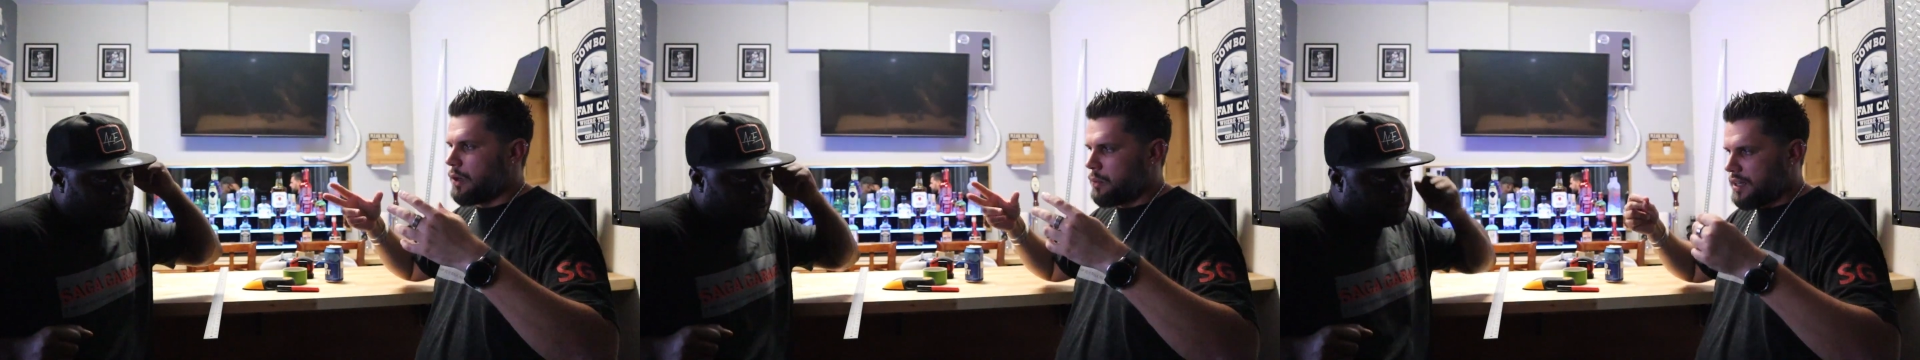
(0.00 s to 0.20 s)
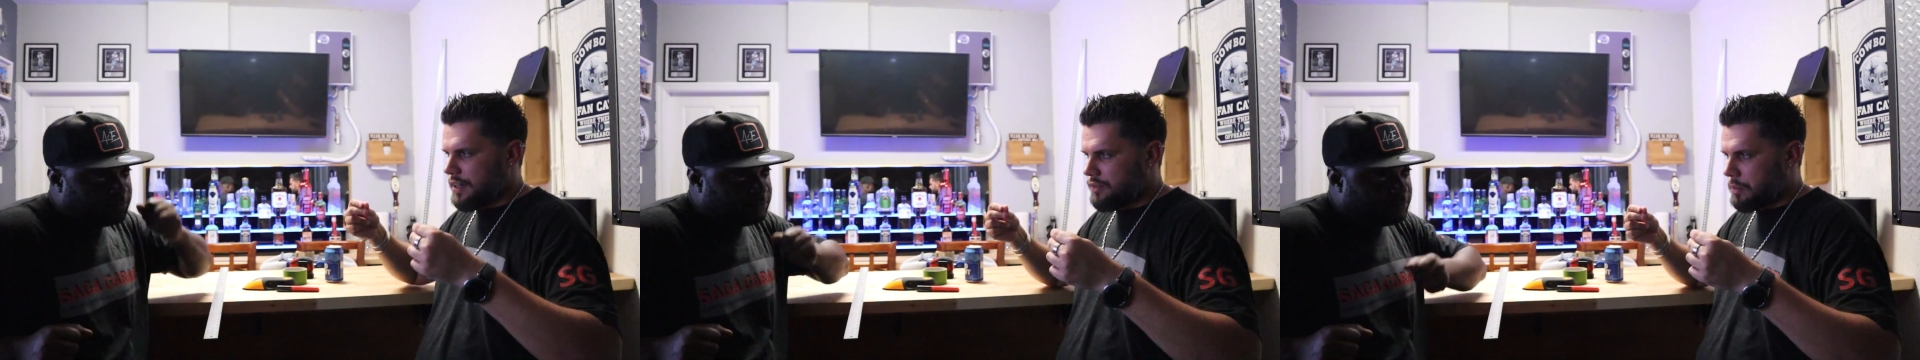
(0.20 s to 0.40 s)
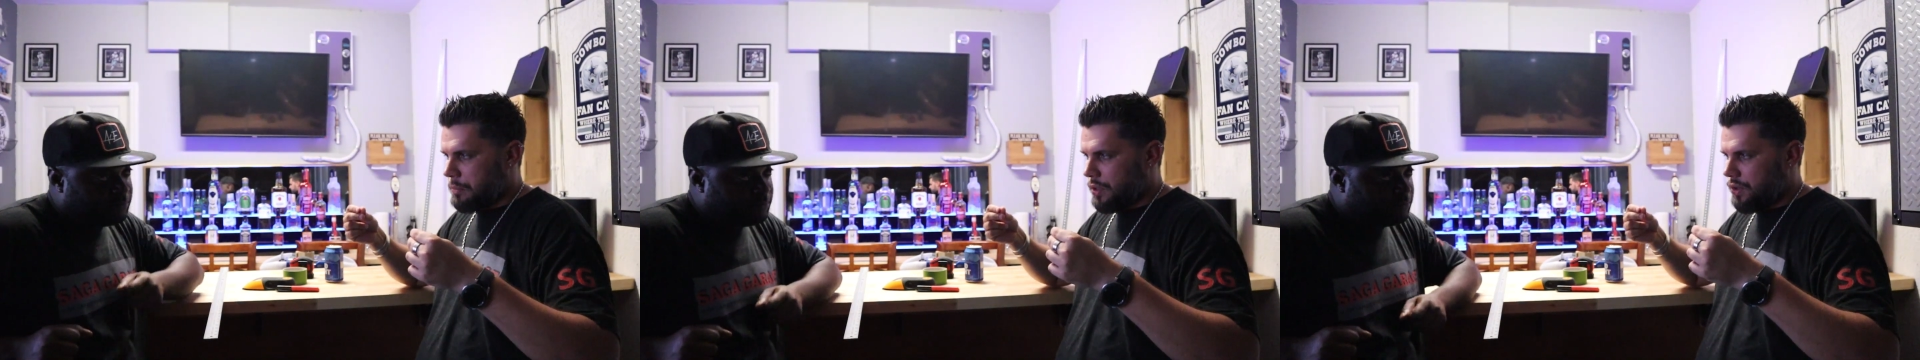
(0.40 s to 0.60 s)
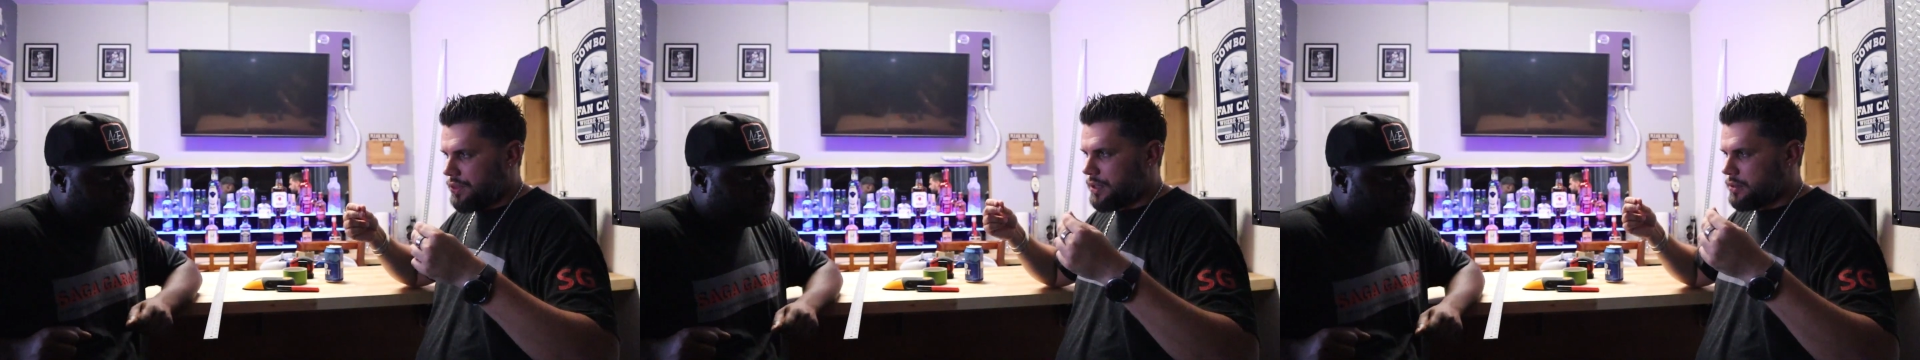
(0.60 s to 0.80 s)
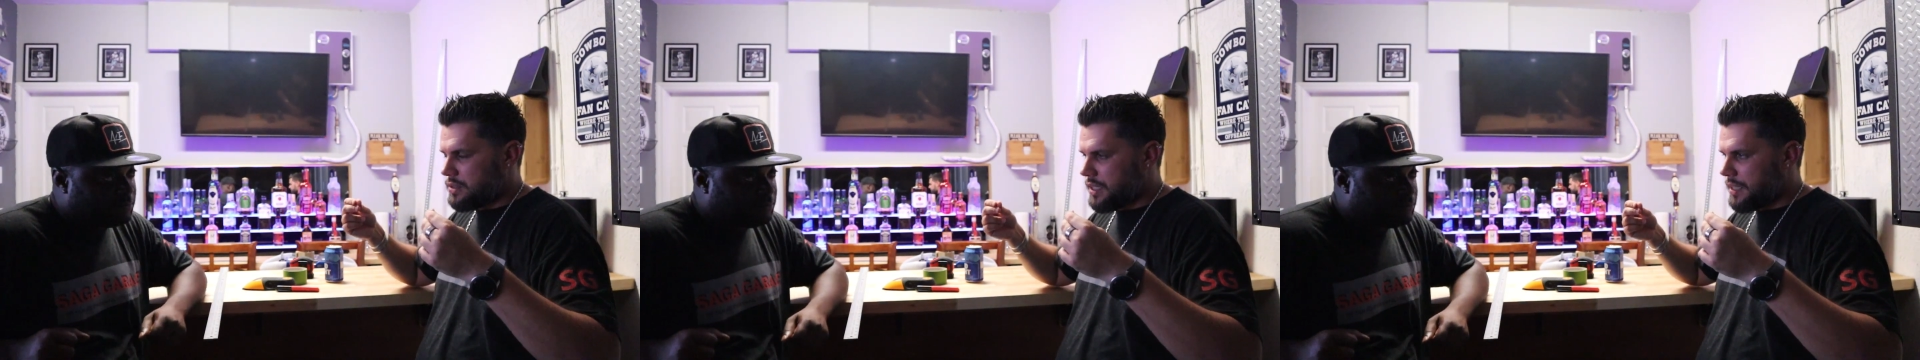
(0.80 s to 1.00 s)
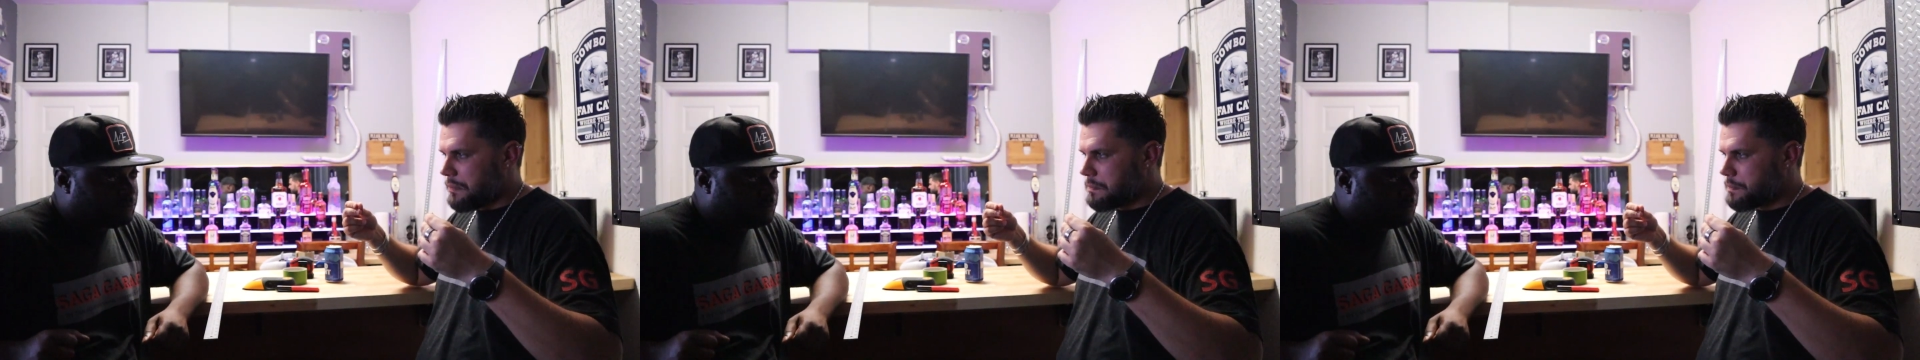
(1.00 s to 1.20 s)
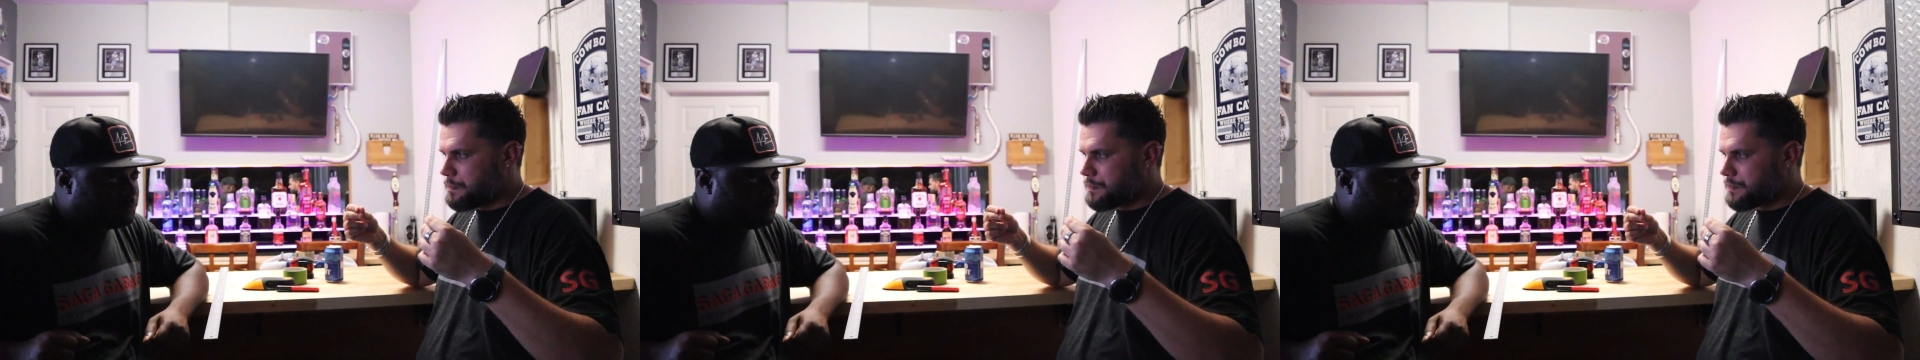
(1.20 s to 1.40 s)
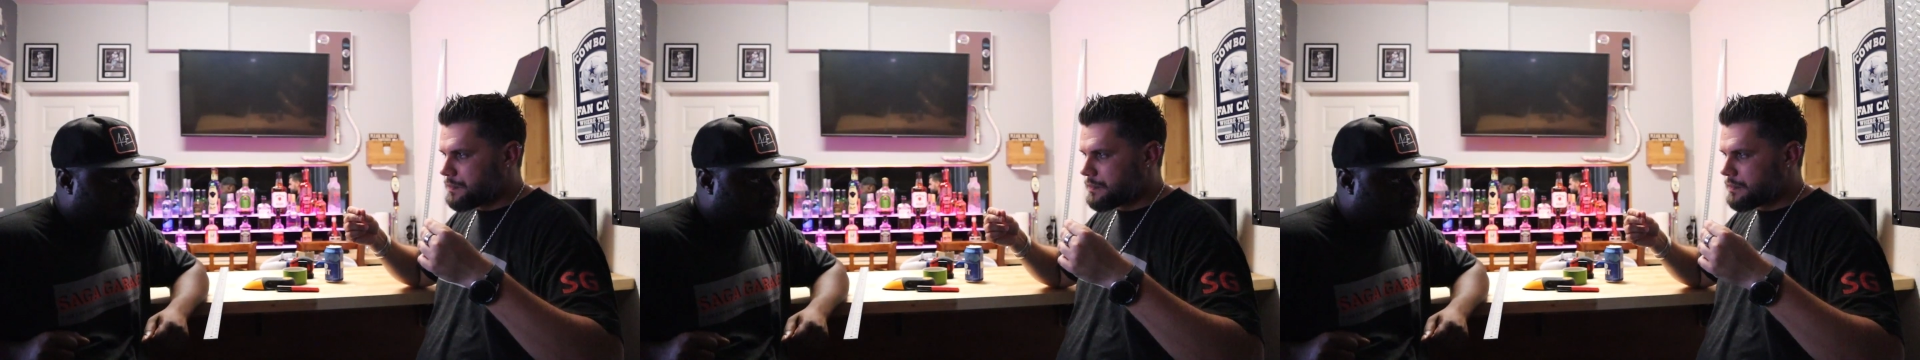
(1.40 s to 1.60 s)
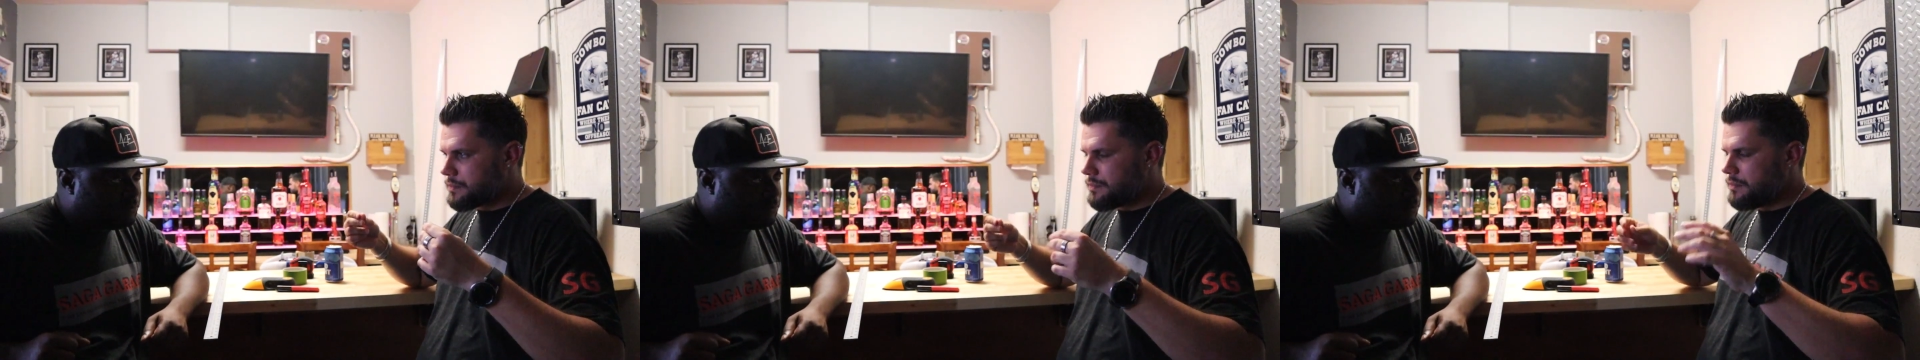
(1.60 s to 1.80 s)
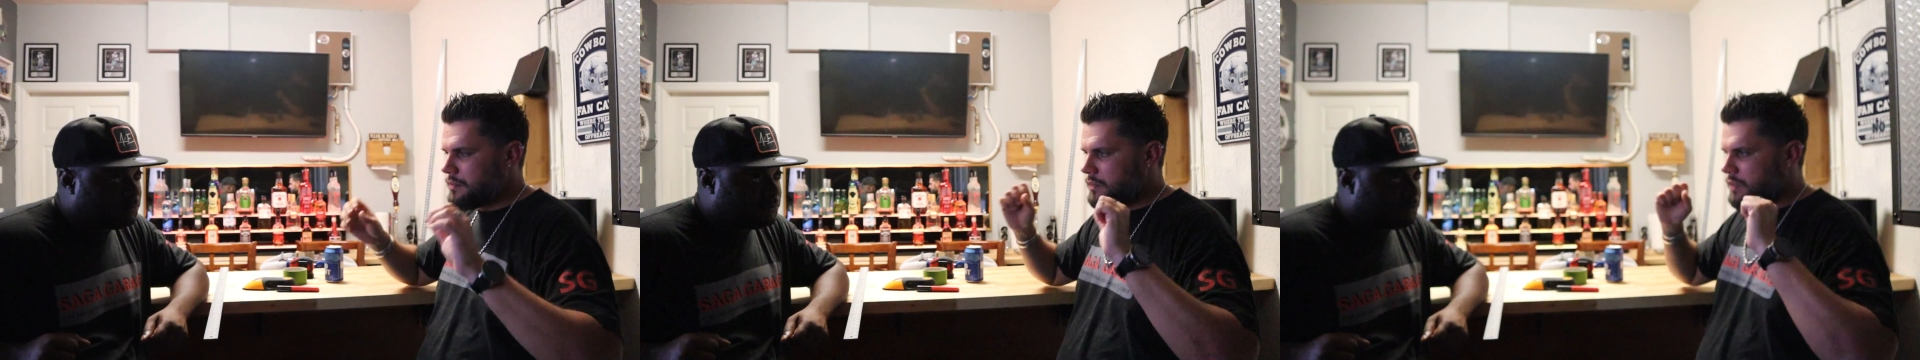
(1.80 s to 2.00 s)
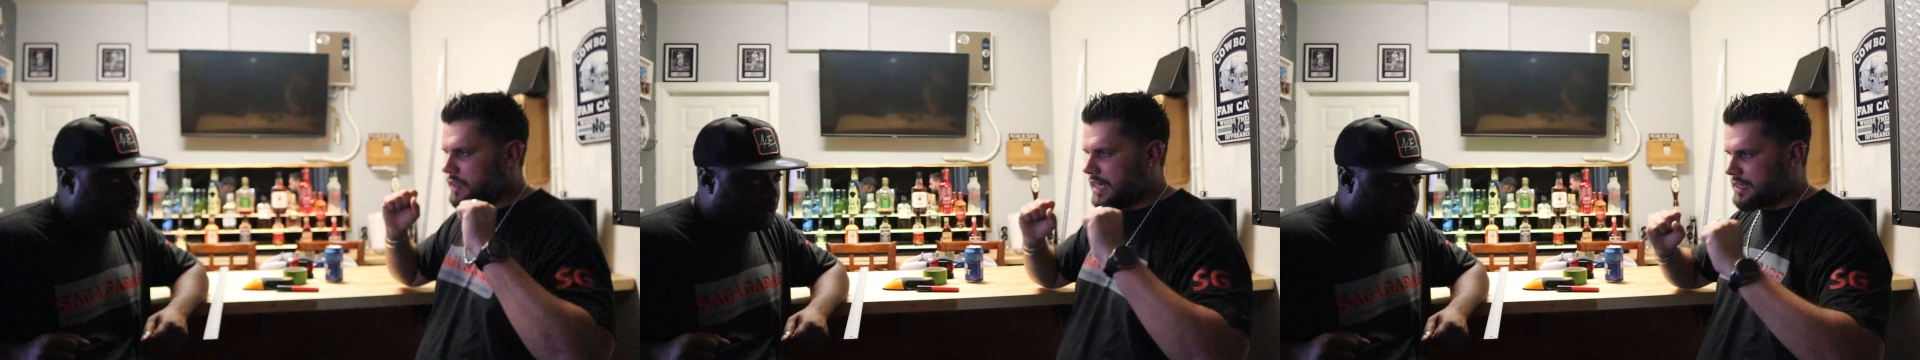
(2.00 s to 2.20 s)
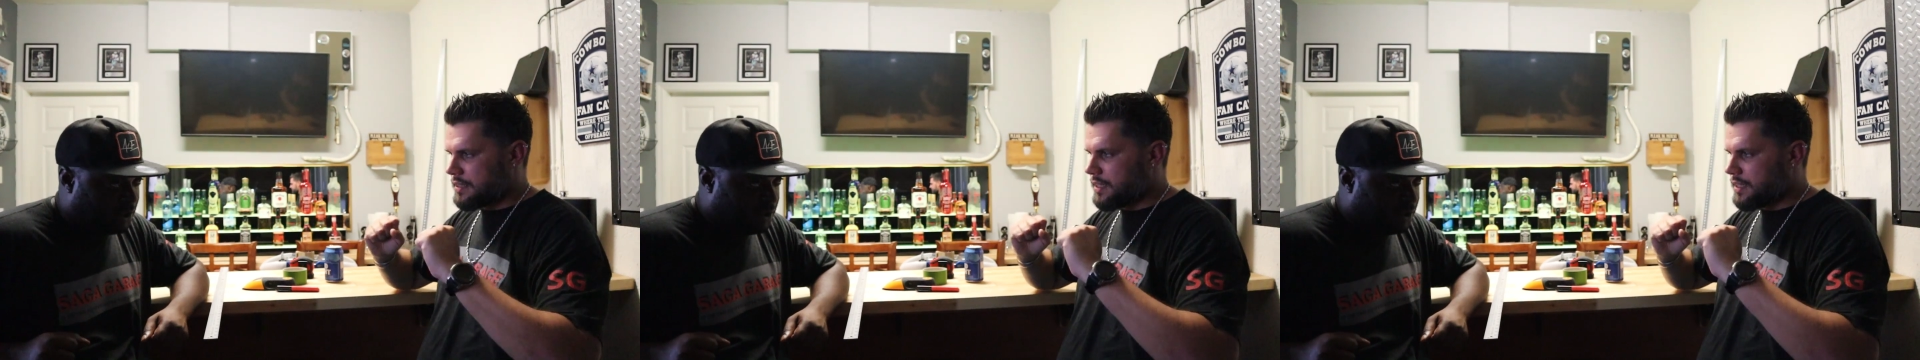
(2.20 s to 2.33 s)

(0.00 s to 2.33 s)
and we're gonna have to bolt those in. That's